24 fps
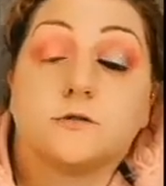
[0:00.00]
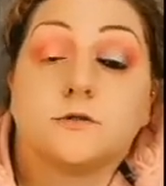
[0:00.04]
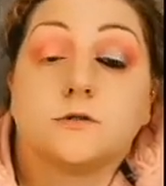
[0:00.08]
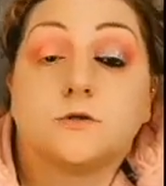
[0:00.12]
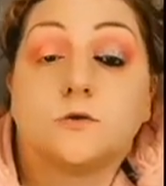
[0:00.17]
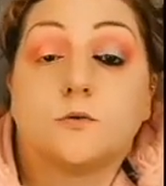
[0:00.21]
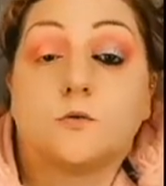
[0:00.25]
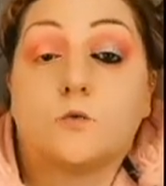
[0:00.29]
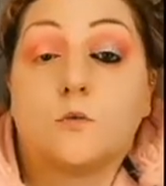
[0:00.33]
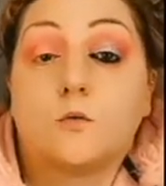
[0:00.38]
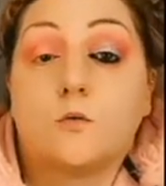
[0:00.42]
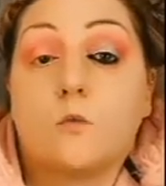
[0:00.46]

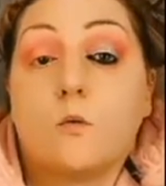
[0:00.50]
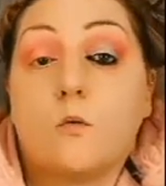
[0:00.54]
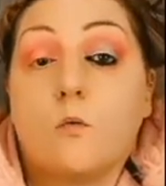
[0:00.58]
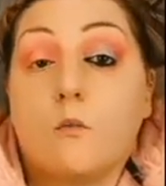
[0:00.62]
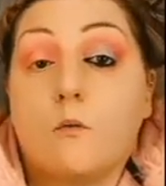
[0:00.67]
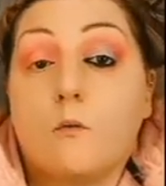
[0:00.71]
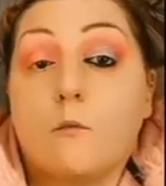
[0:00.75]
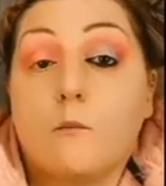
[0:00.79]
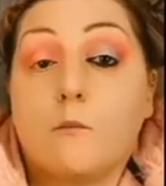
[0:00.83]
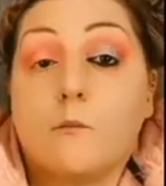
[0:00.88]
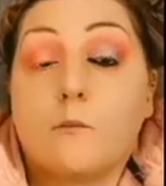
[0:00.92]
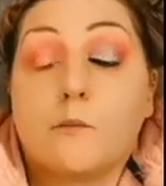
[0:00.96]

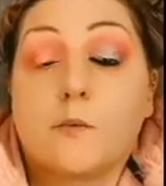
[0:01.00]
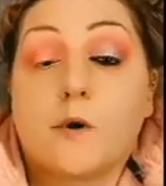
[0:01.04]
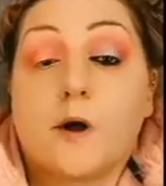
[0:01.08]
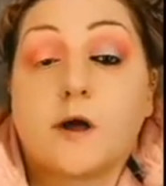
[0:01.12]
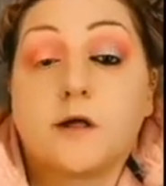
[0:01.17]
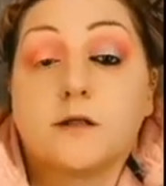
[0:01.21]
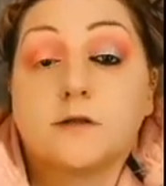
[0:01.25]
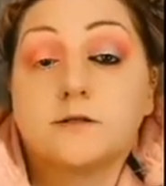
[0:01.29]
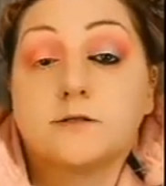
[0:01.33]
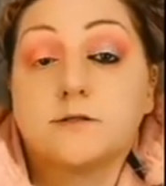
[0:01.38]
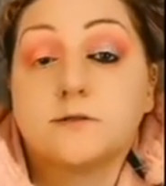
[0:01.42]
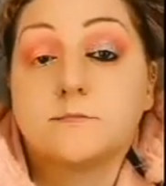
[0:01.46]
so
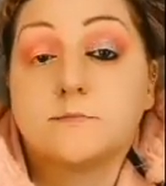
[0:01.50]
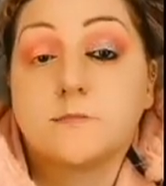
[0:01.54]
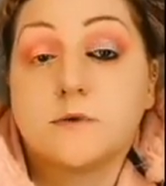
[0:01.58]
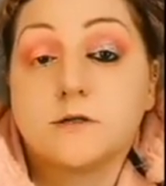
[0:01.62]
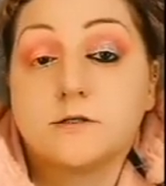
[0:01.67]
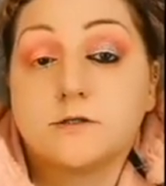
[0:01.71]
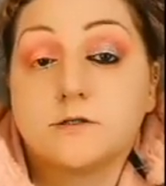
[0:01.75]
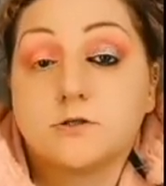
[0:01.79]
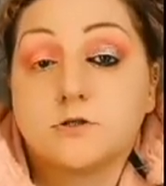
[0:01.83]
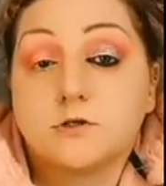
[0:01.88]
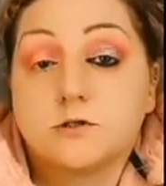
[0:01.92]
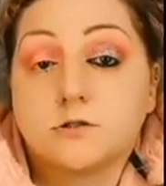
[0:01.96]
constant
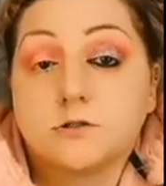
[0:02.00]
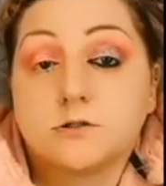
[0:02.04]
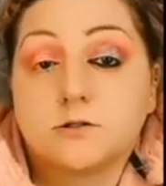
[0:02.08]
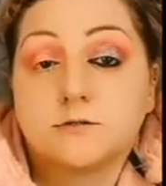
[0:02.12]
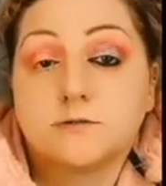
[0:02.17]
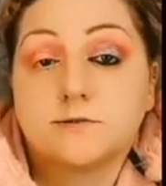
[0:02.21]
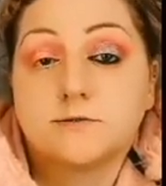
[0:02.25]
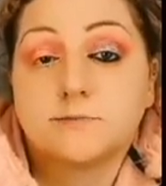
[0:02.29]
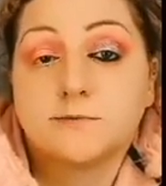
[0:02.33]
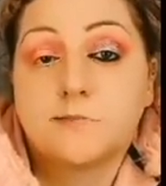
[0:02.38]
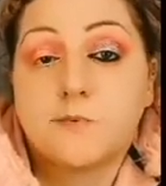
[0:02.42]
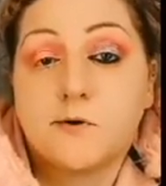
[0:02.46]

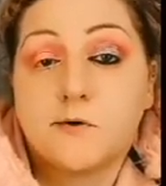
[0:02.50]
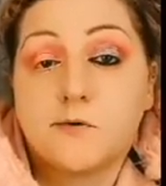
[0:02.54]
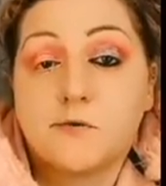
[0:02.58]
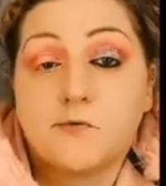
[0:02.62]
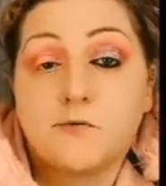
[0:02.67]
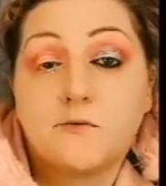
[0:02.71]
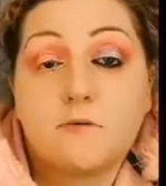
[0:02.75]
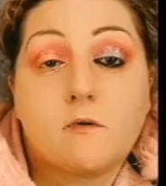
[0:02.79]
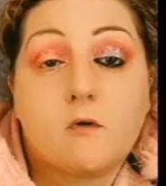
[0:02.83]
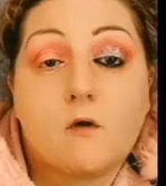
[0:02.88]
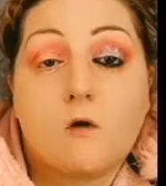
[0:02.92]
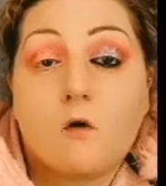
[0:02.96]
messages
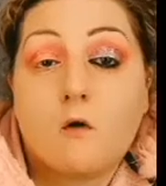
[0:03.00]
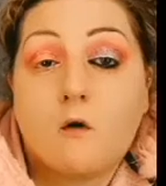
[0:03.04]
about,